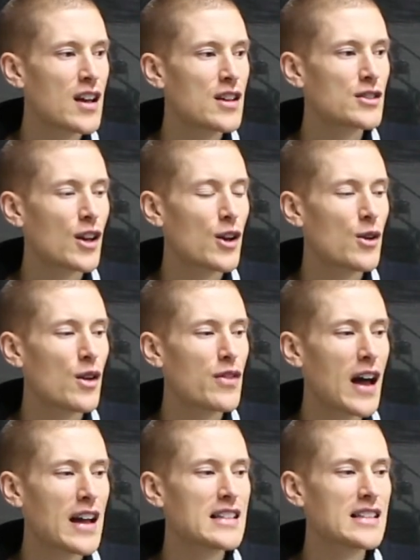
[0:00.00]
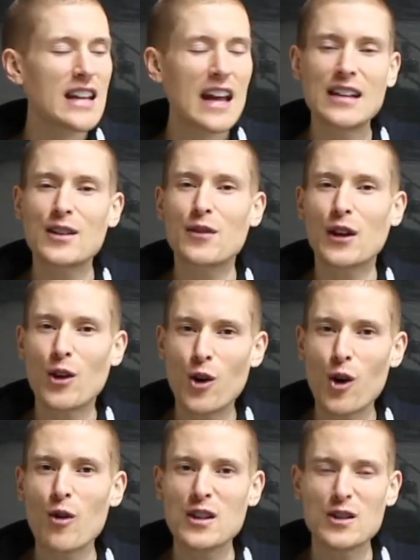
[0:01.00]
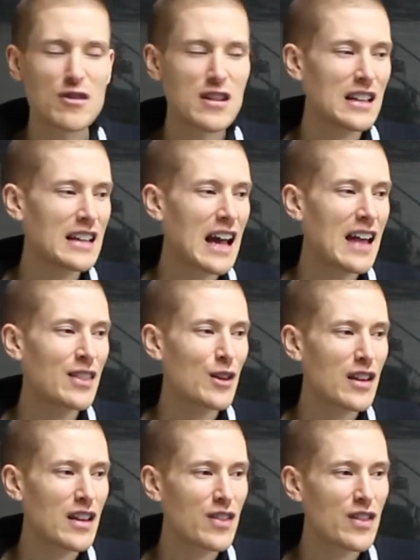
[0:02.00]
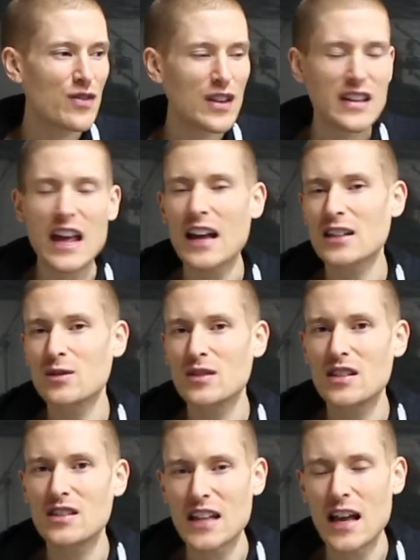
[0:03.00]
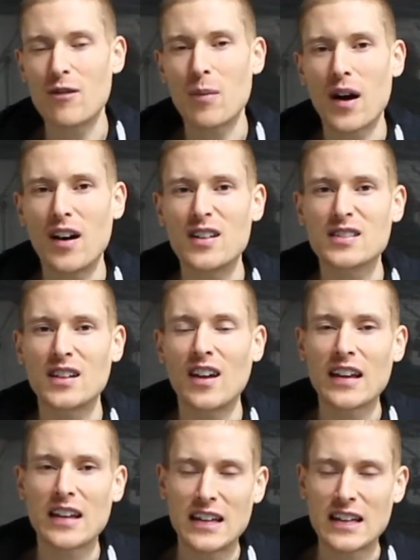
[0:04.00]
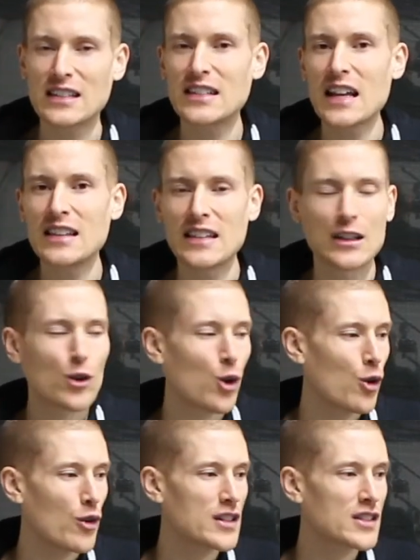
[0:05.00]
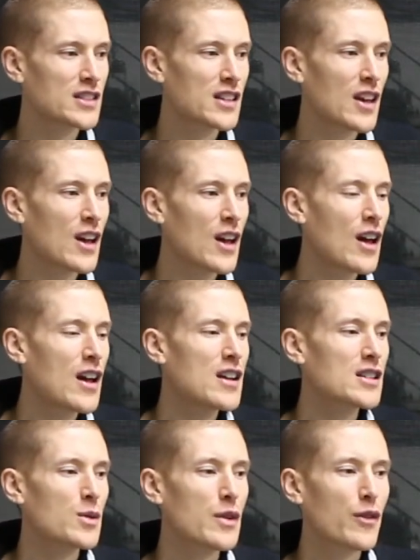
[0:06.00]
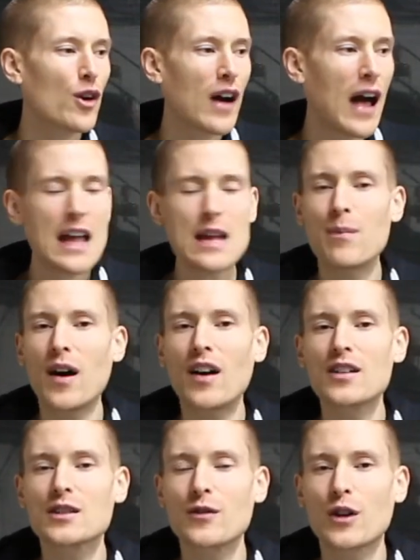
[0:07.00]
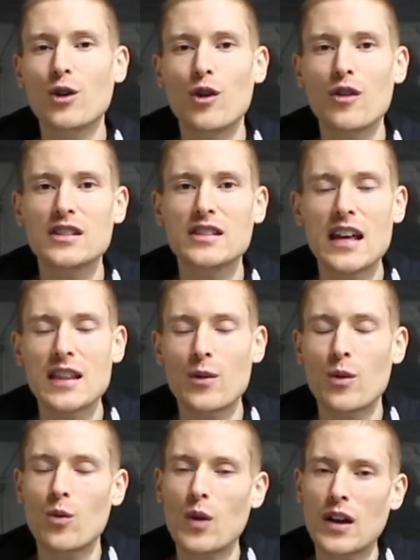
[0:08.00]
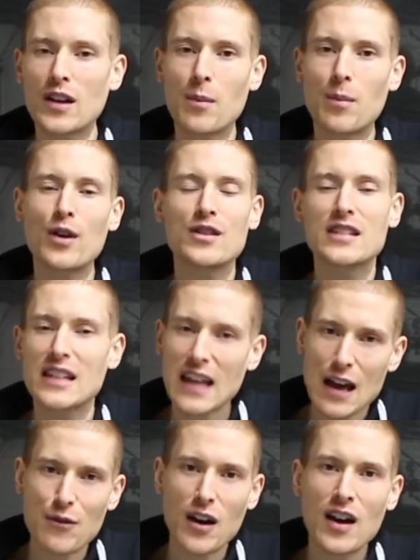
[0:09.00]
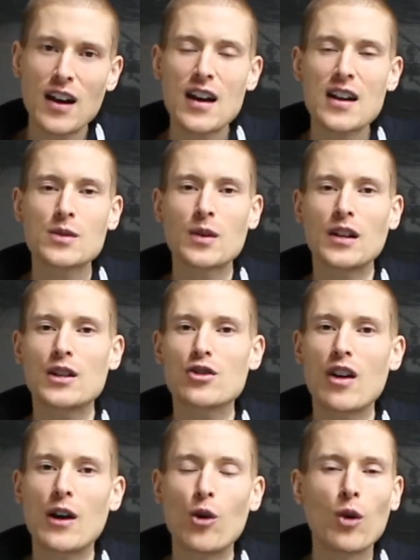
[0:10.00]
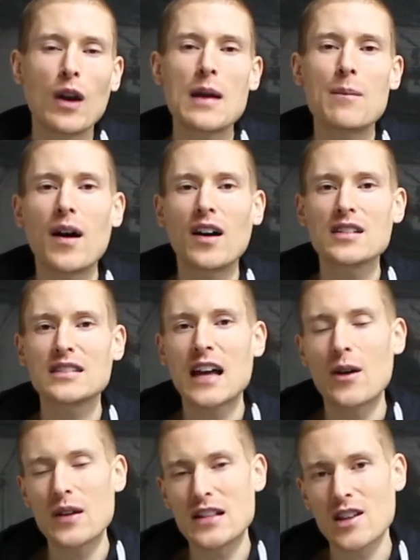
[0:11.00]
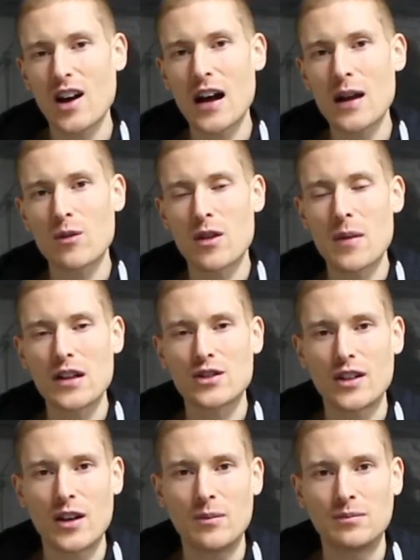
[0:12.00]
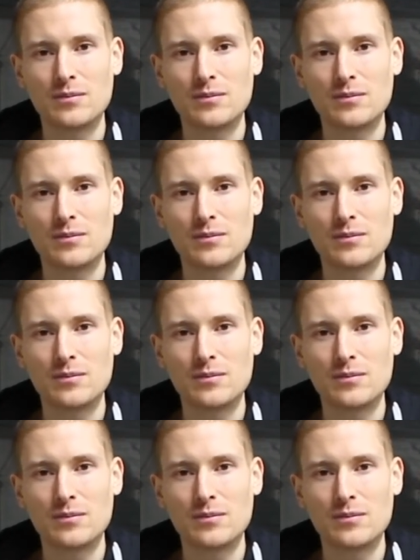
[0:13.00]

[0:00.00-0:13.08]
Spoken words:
So that is the end of the chorus really, and the next set of bars are like an extended chorus. So we've got 8 bars of a chorus there that we're going to put together. So we're going to try all 8 bars now in time with the metronome.